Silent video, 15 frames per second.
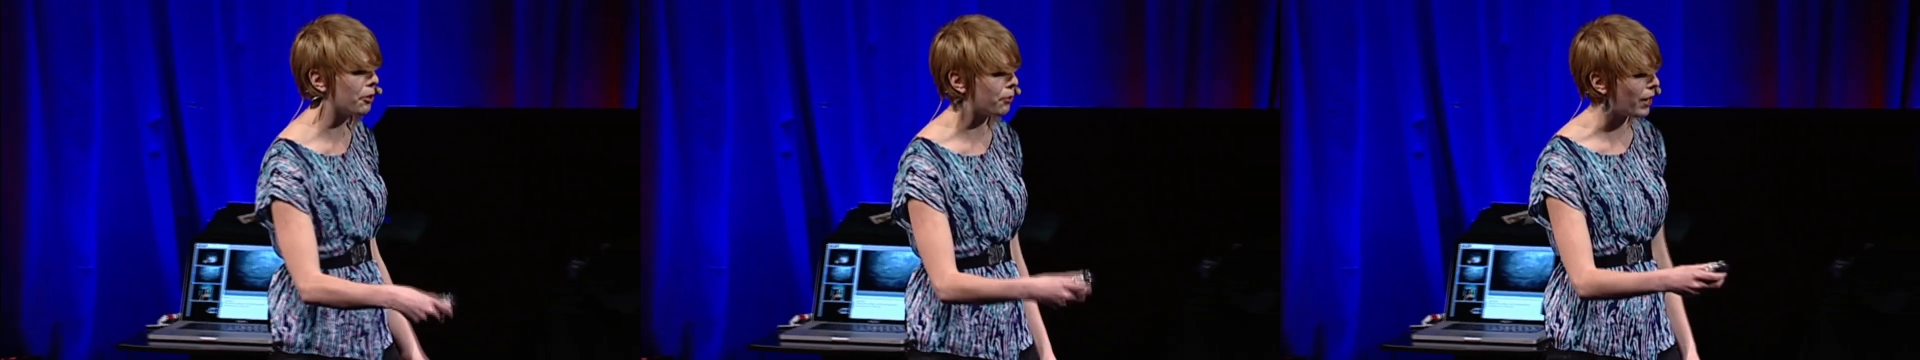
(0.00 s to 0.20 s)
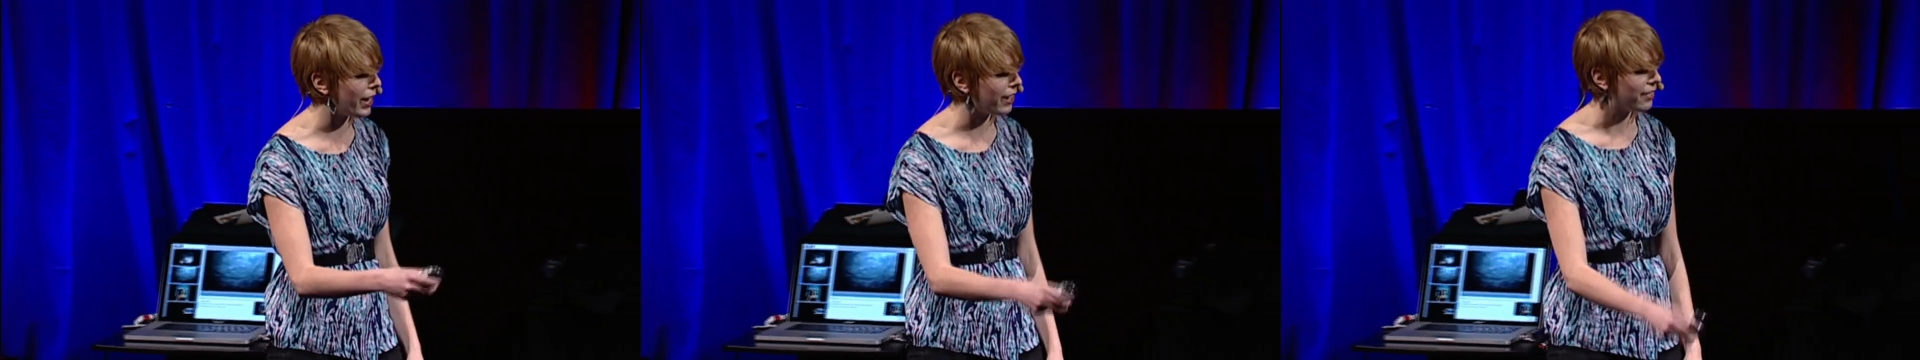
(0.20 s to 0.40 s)

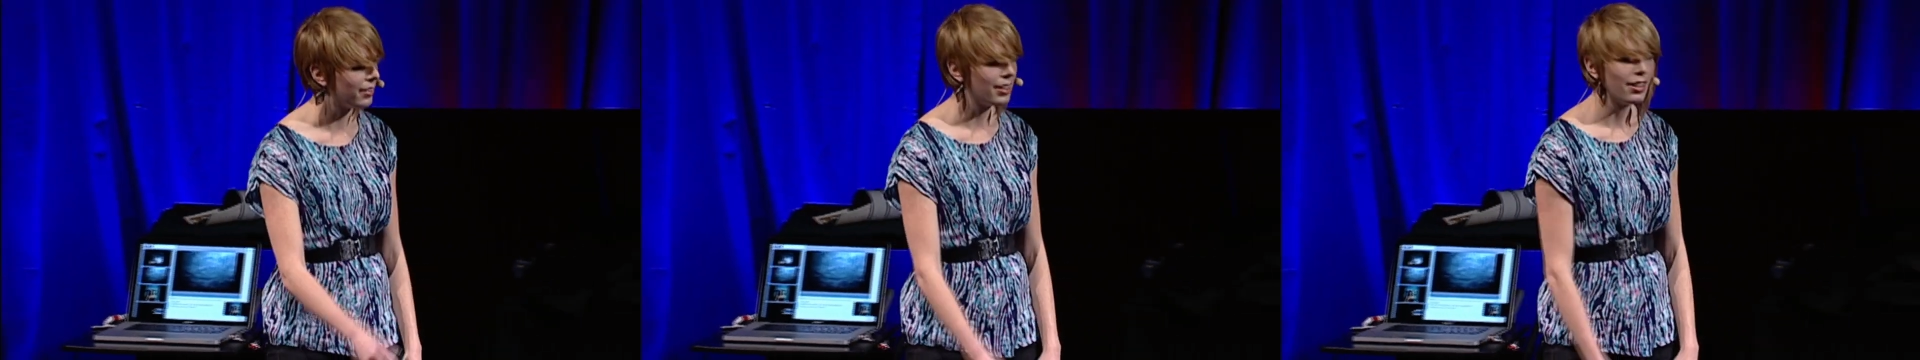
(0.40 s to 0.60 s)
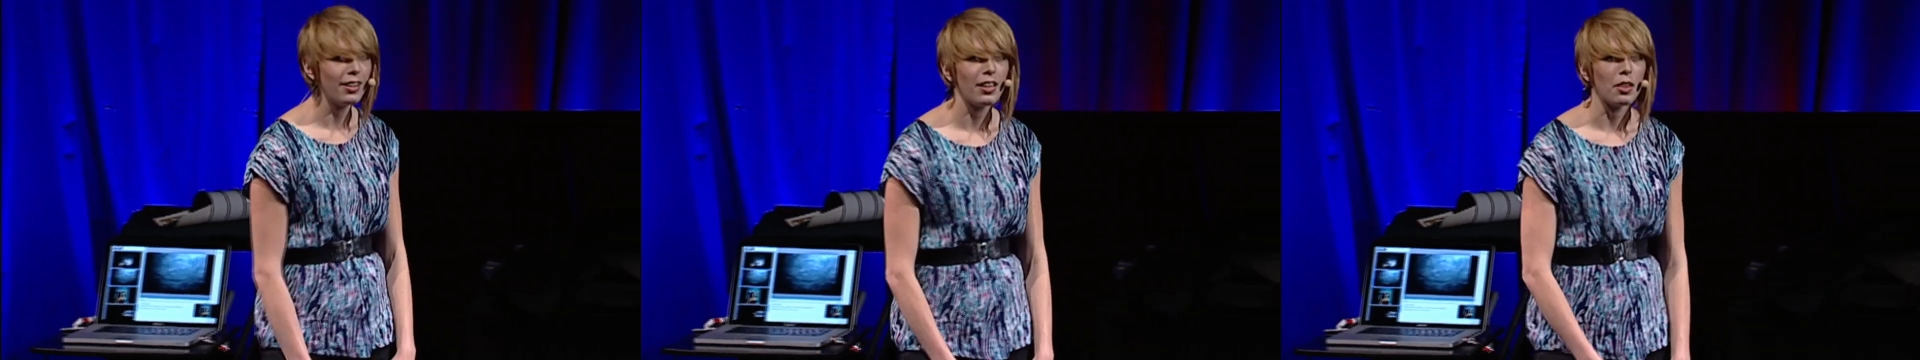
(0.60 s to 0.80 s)
great,
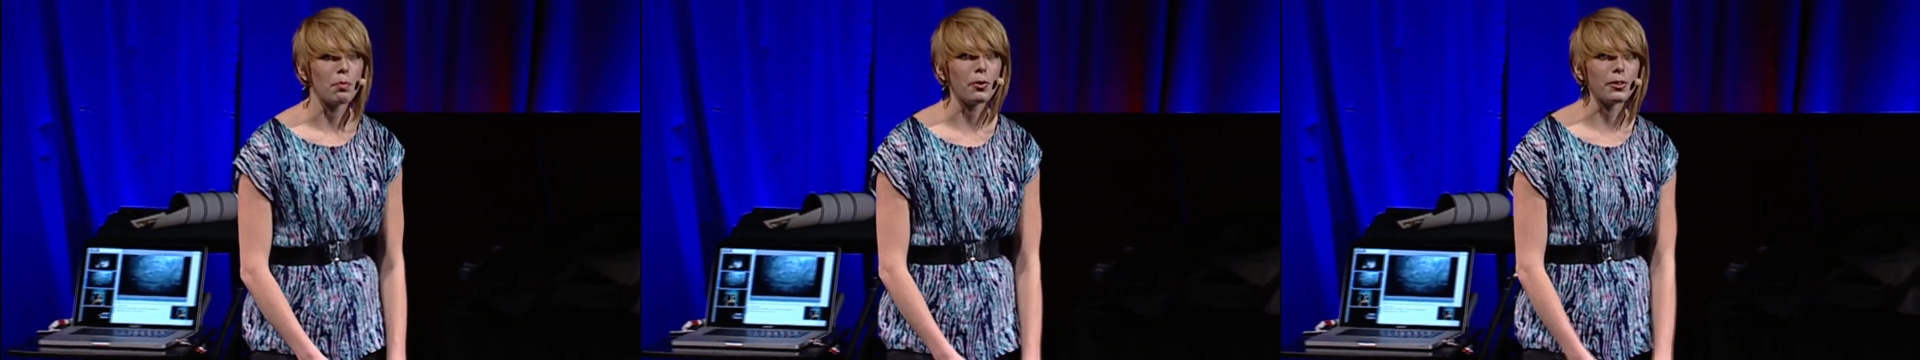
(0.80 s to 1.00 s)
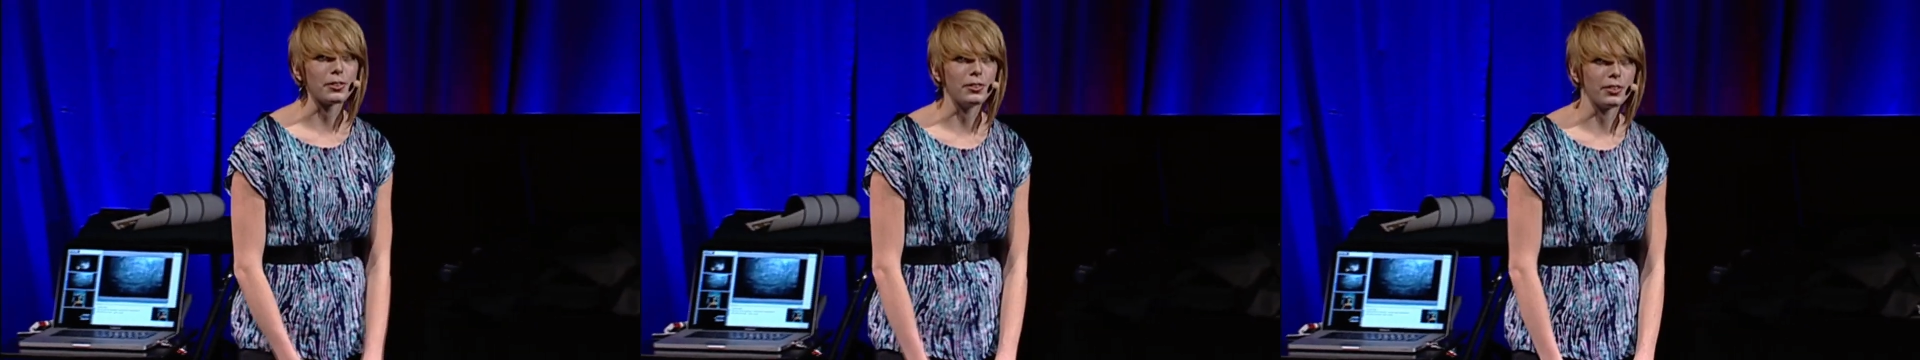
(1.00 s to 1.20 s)
the
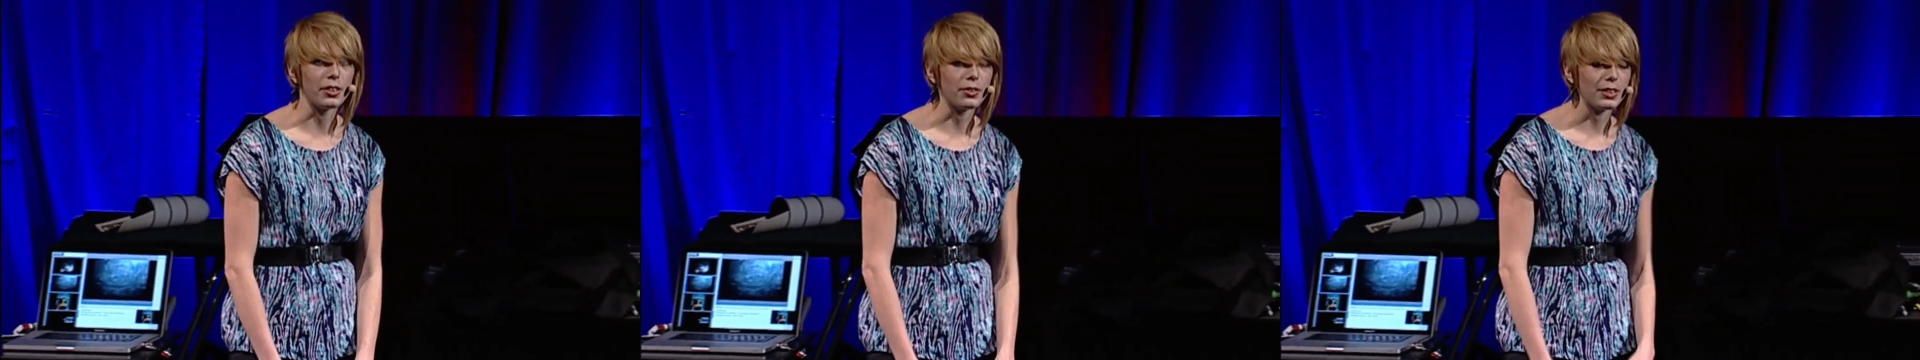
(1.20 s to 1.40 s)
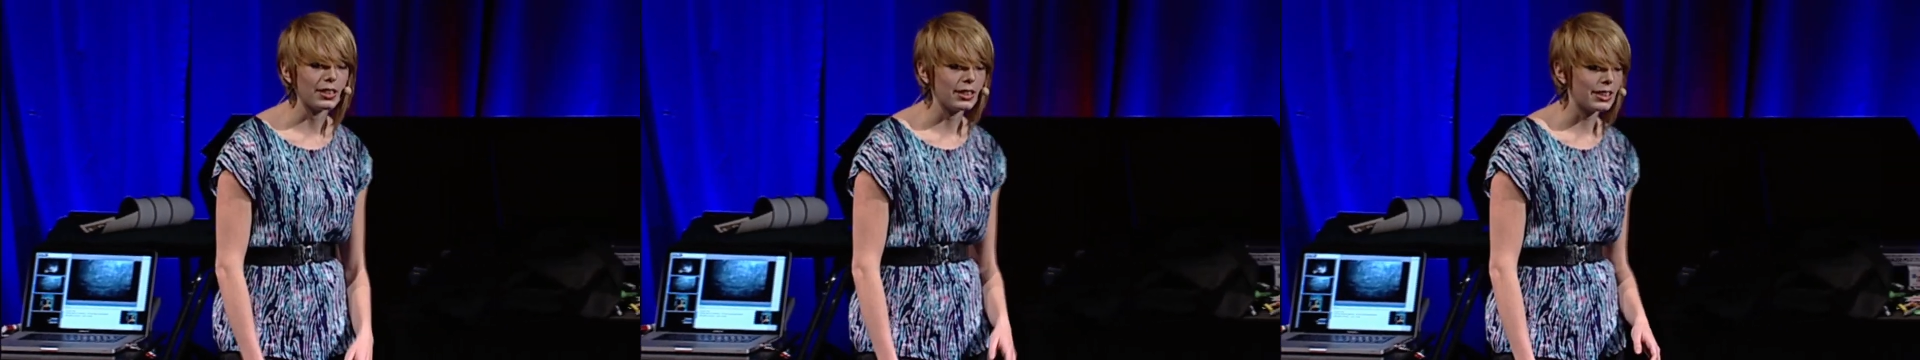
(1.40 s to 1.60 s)
person will
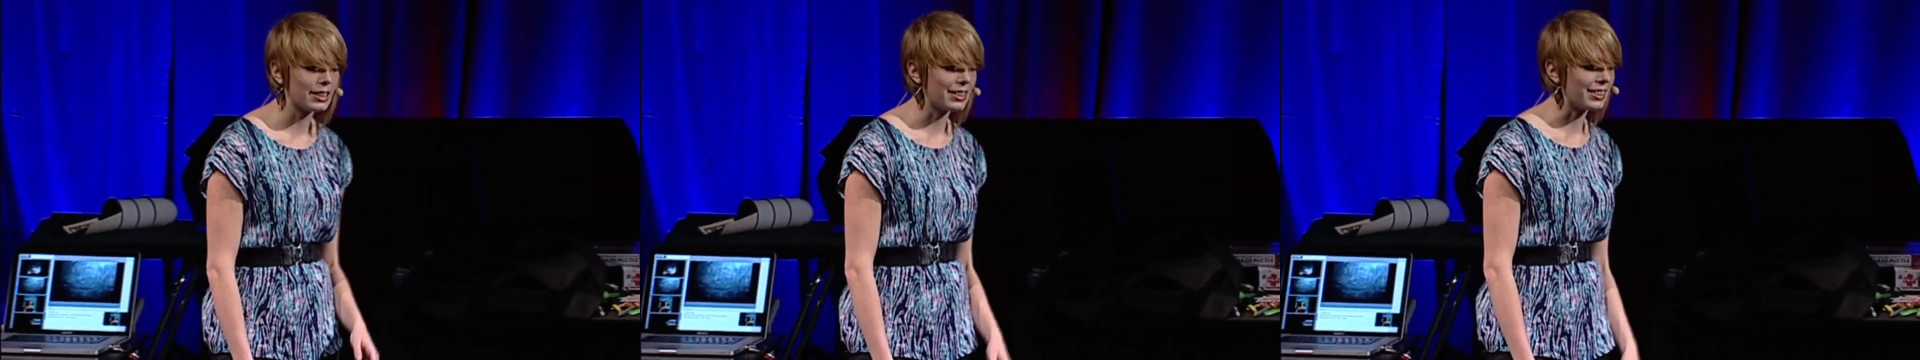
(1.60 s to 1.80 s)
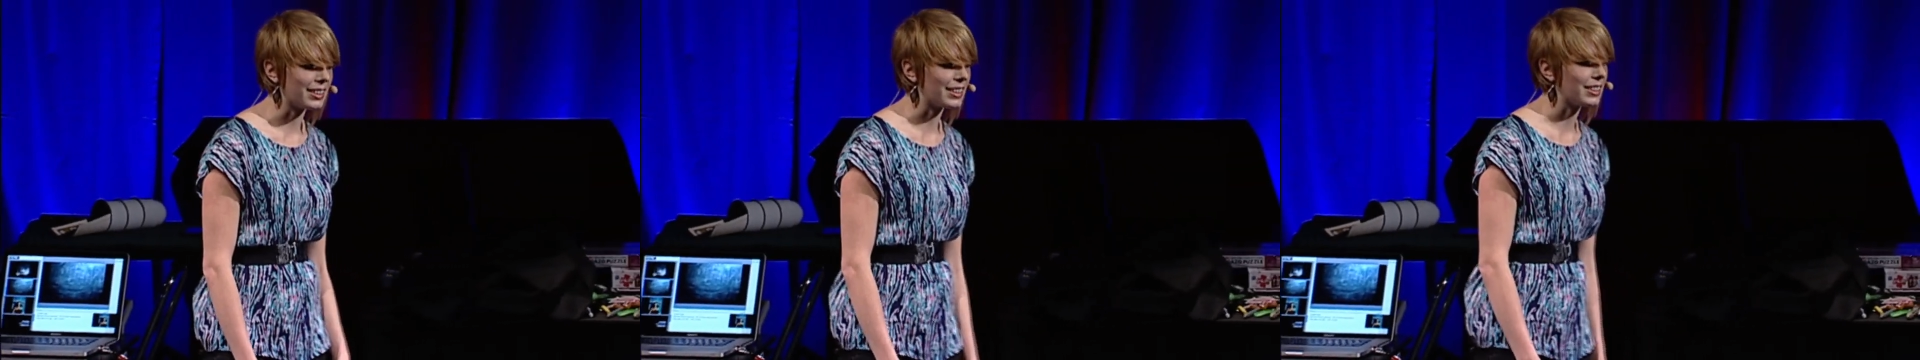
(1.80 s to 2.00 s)
go,
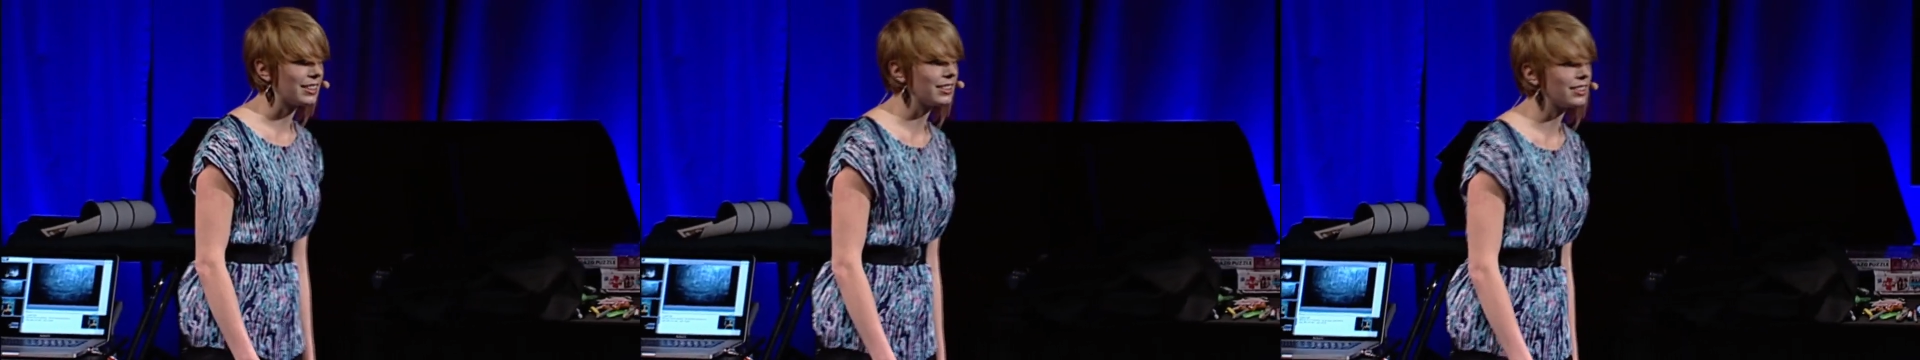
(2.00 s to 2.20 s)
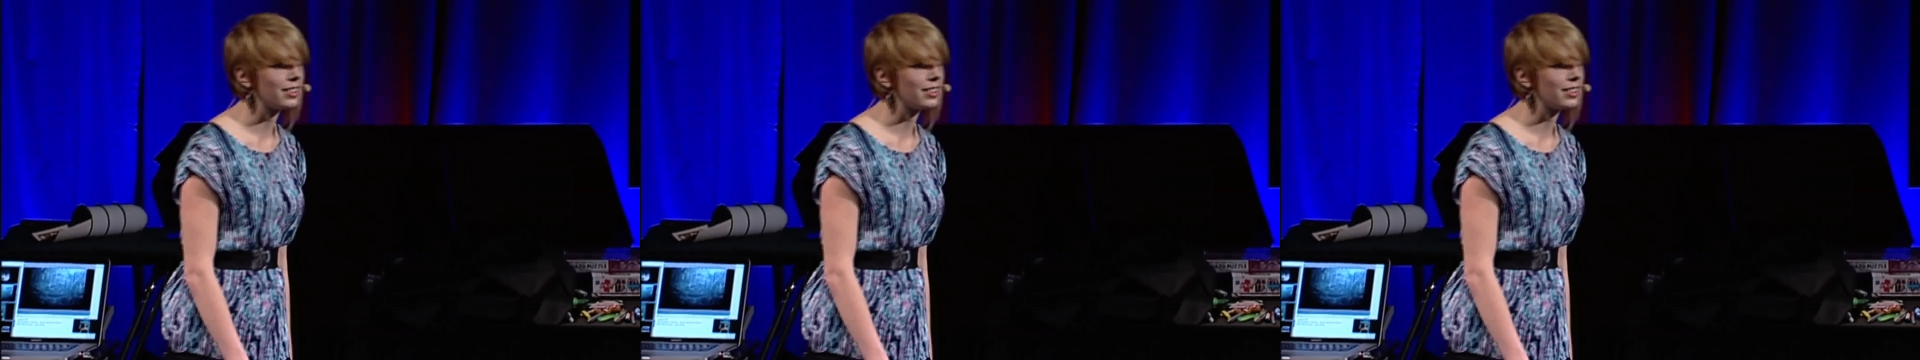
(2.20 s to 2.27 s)
Alexa,